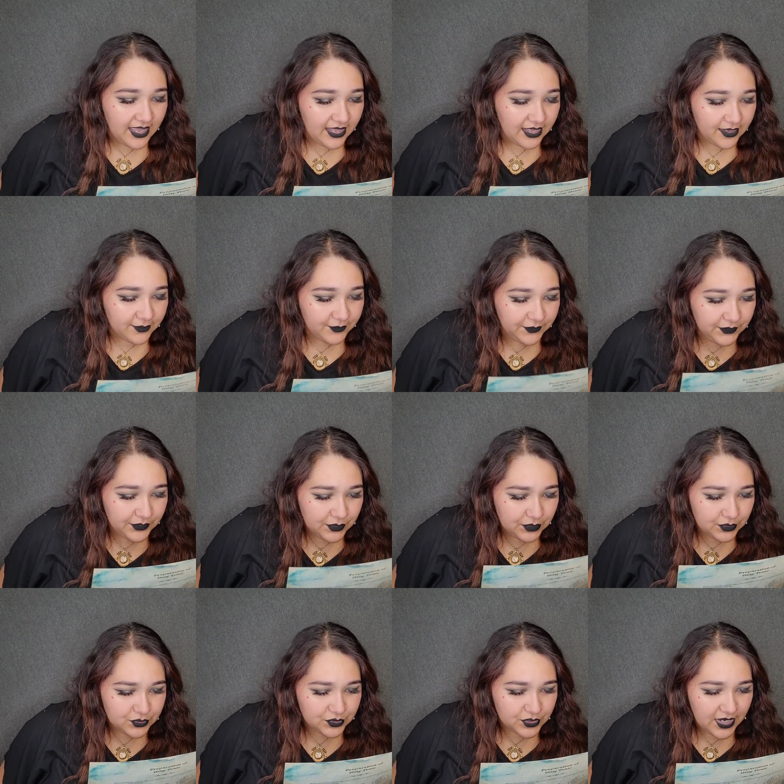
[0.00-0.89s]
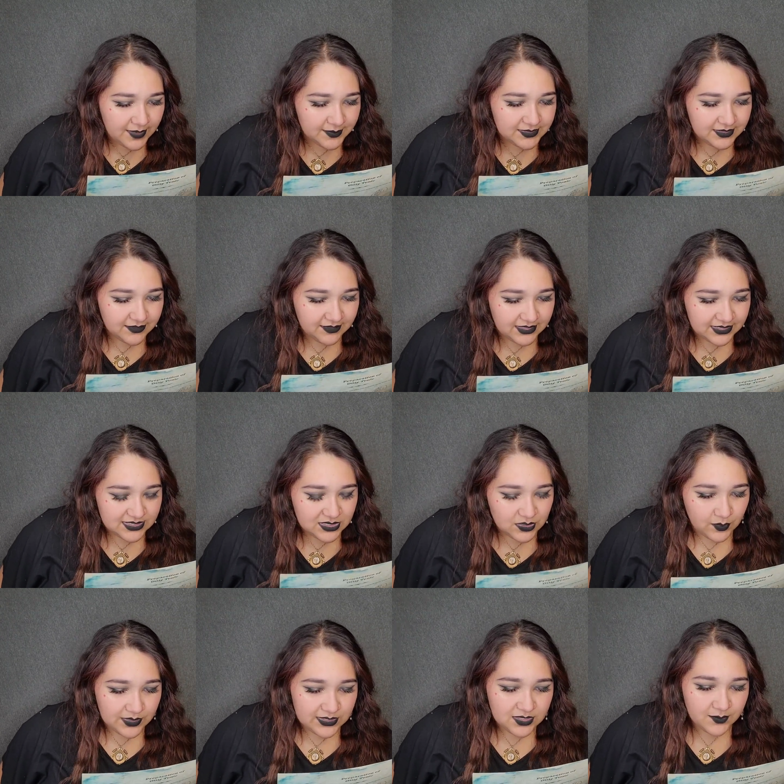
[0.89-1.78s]
A few drops of this
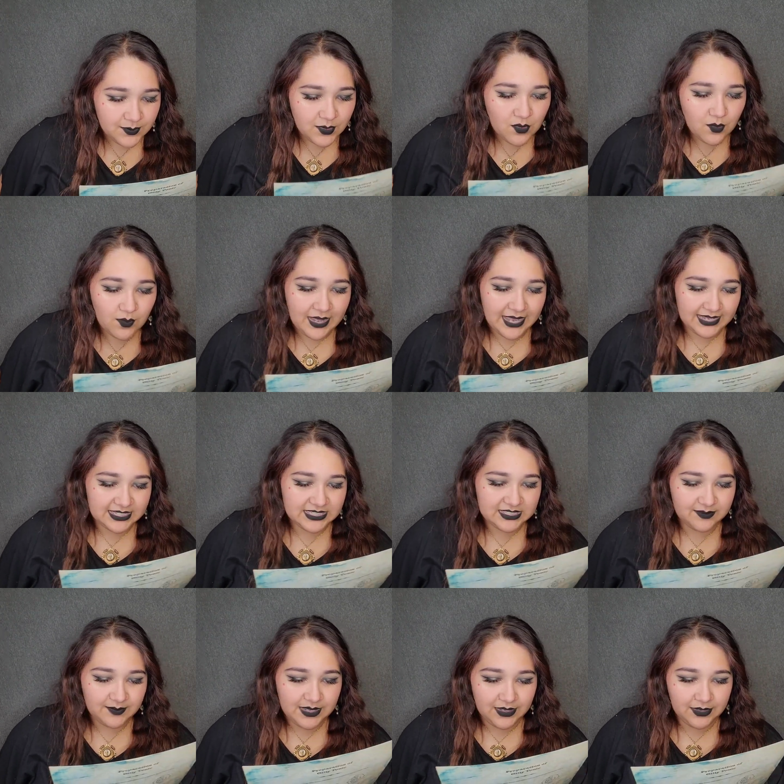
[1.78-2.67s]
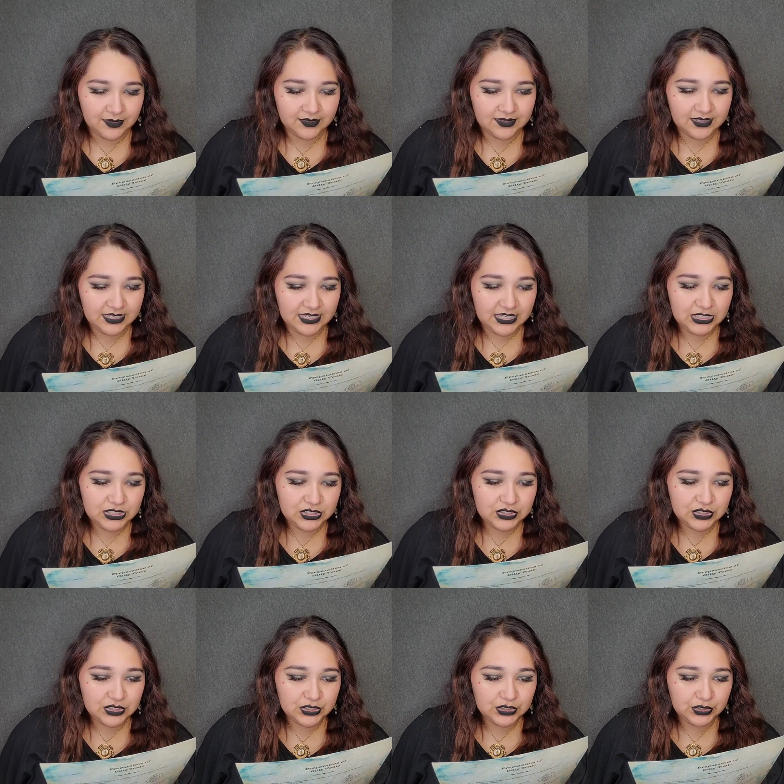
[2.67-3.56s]
squeezable wax melt
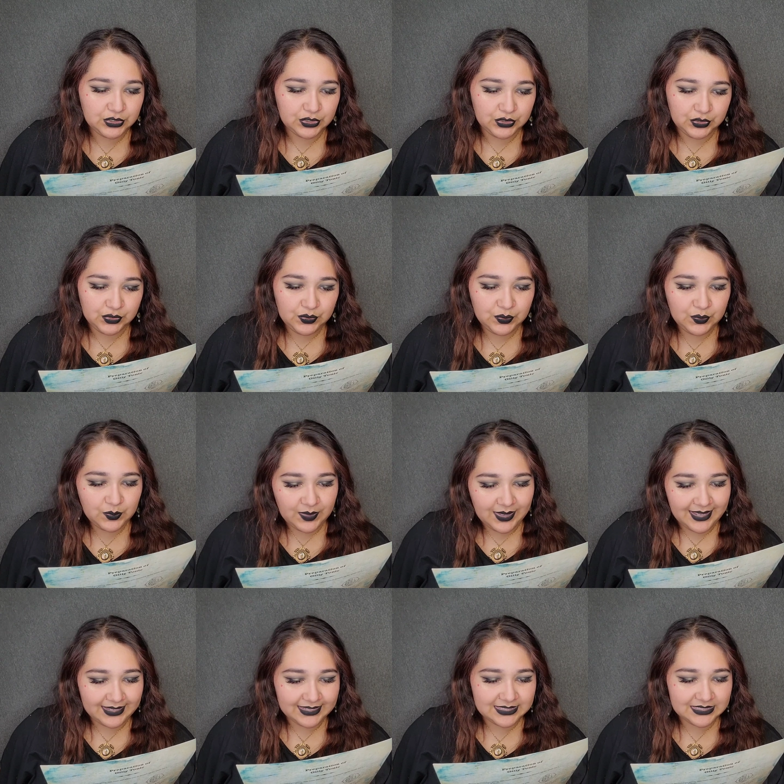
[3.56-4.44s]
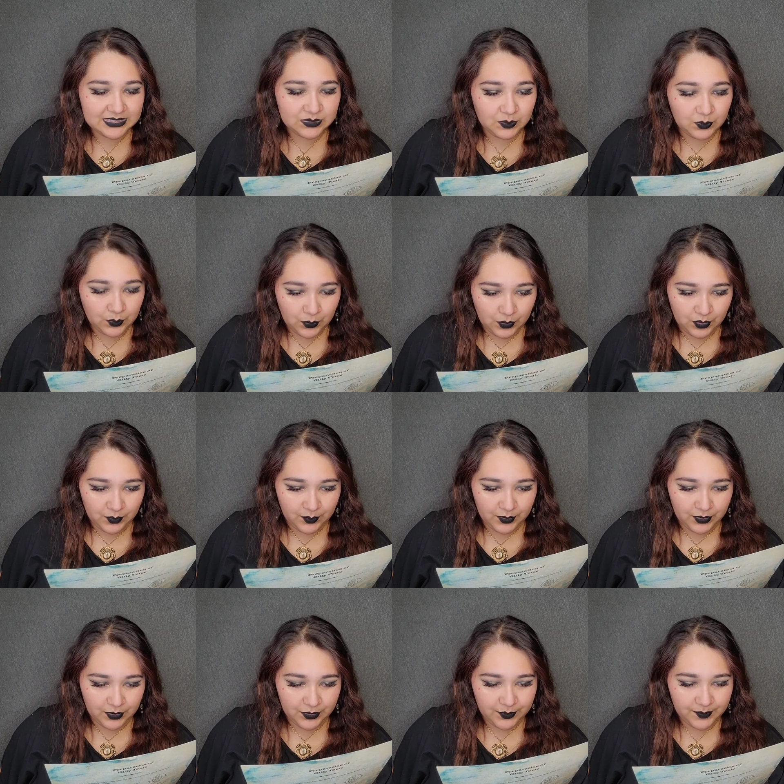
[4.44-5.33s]
into your new wax
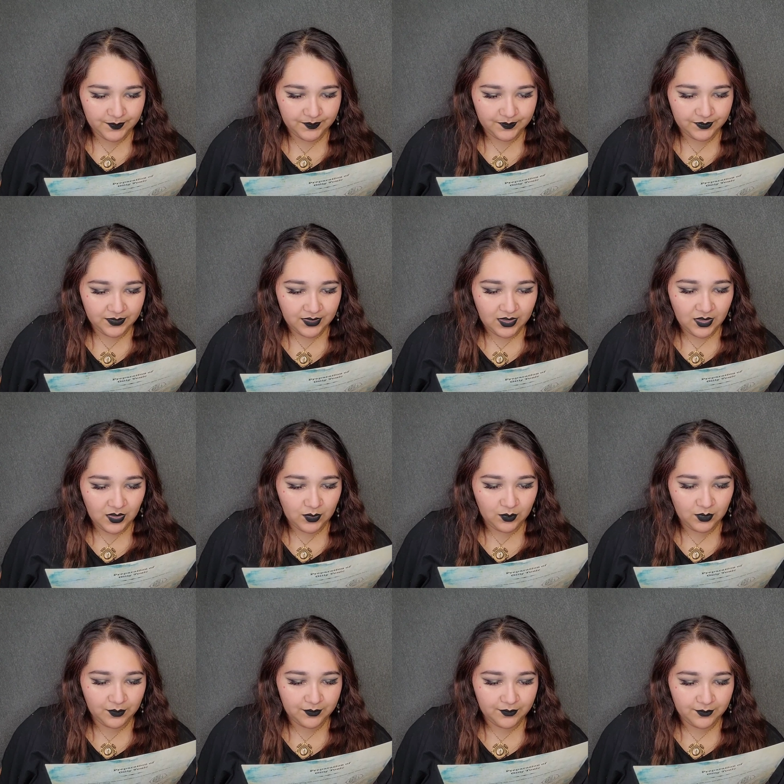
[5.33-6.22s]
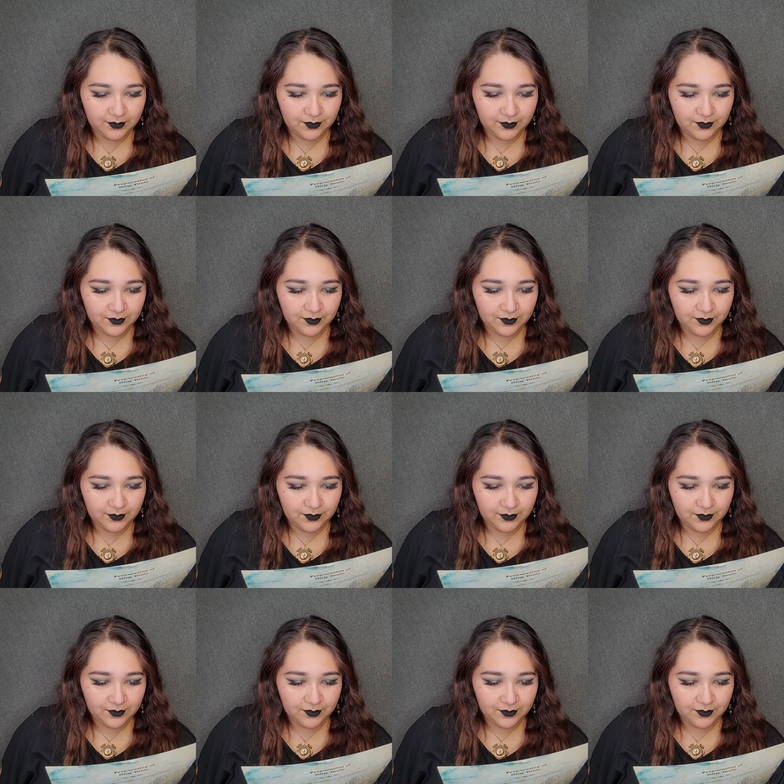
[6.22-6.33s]
warmer will,